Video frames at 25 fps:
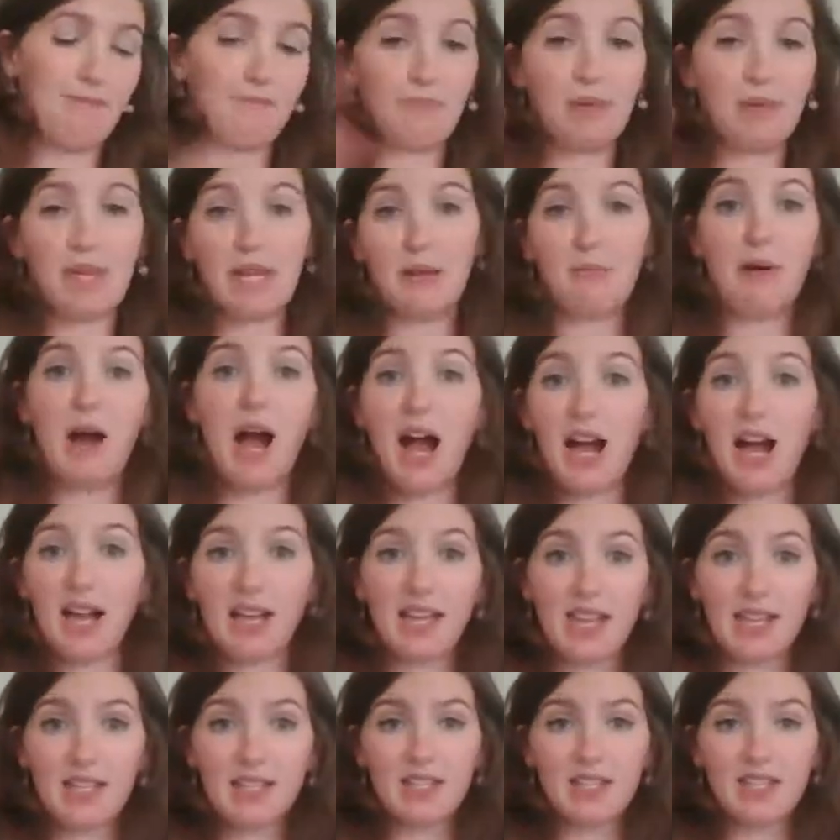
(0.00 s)
pita
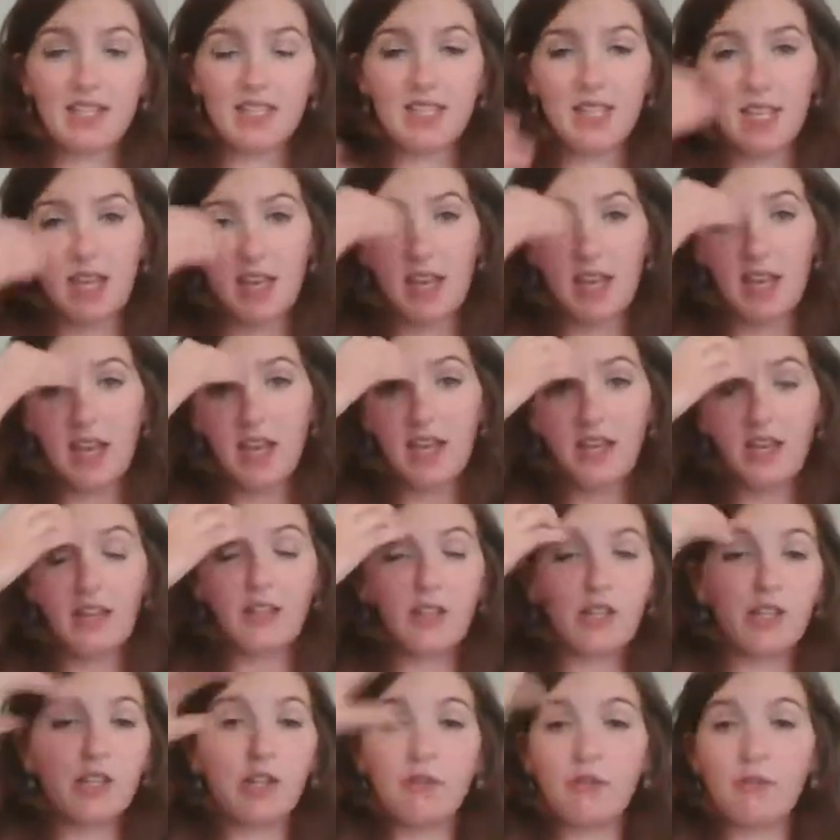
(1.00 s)
pockets,
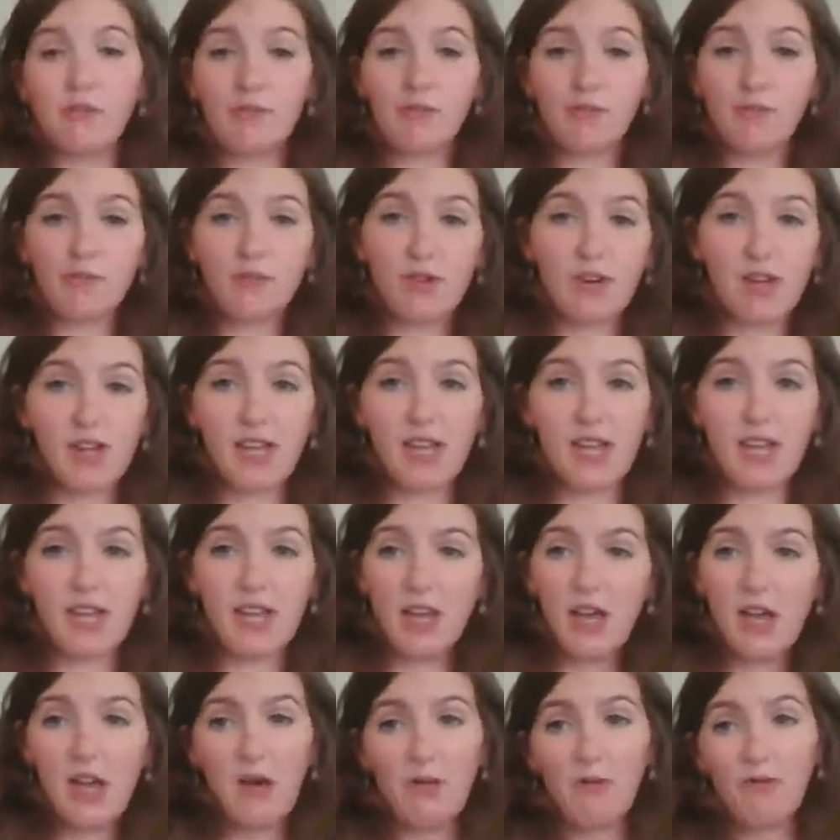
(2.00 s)
gluten-free,
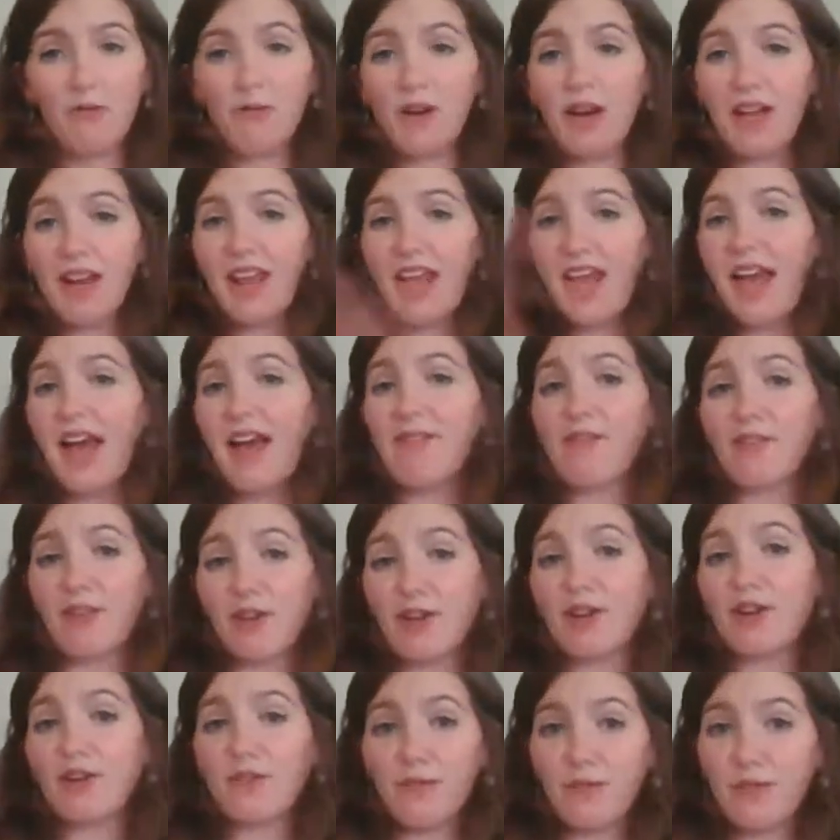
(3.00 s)
whatever
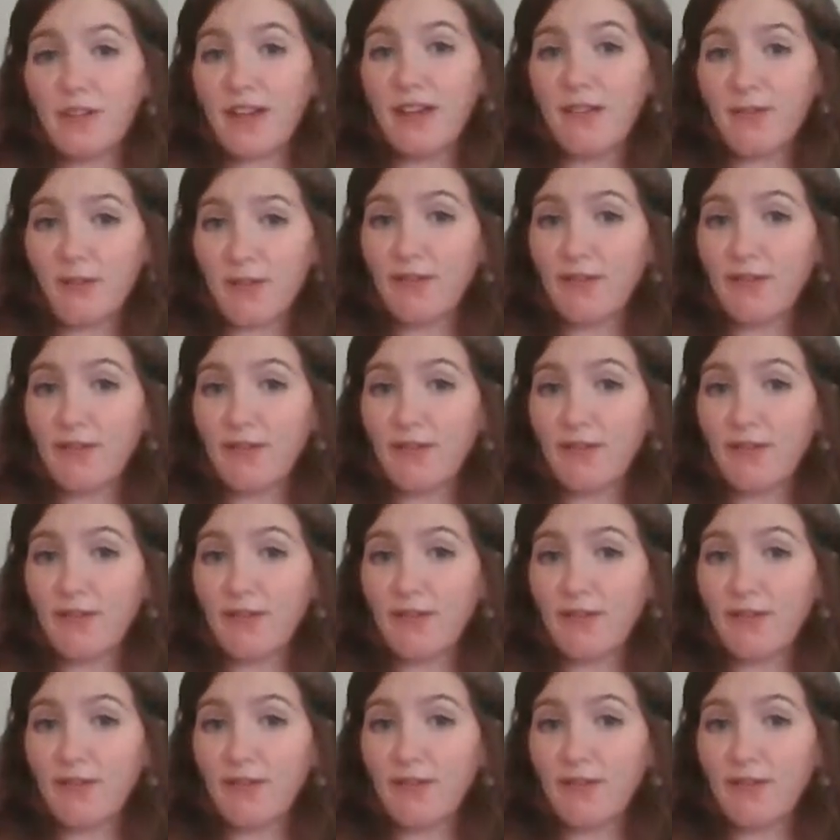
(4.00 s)
your flavor